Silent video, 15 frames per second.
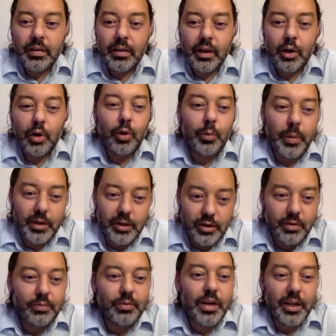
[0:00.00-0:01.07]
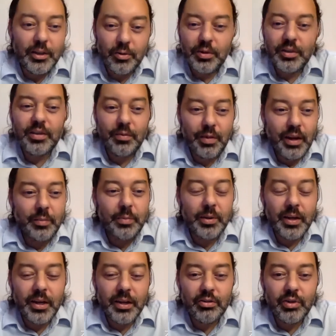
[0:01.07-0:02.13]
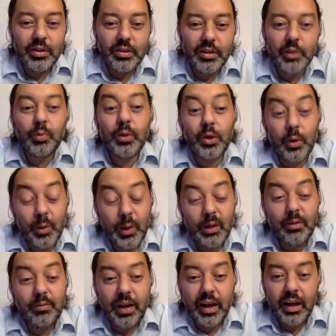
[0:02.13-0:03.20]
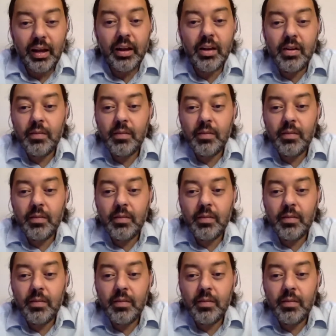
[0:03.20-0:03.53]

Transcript: whole bunch of countries, developing countries, that would qualify